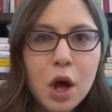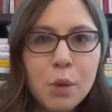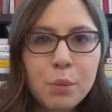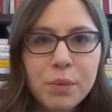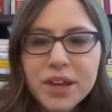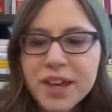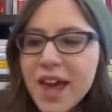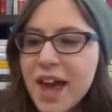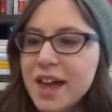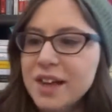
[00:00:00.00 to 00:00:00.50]

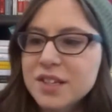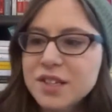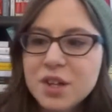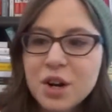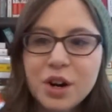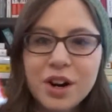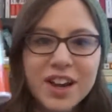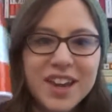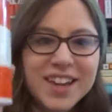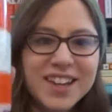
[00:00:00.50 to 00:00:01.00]
But yeah,
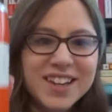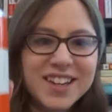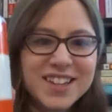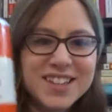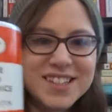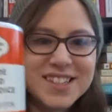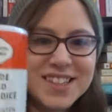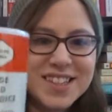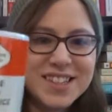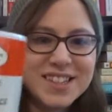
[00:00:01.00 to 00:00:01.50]
sorry, it
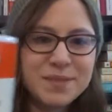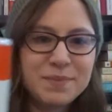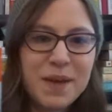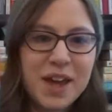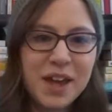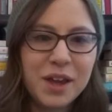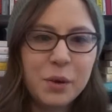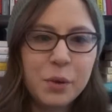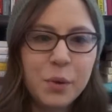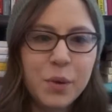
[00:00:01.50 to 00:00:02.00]
is this
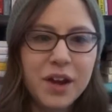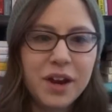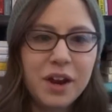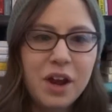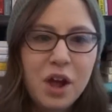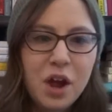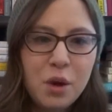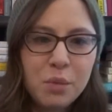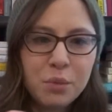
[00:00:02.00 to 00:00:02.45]
Penguin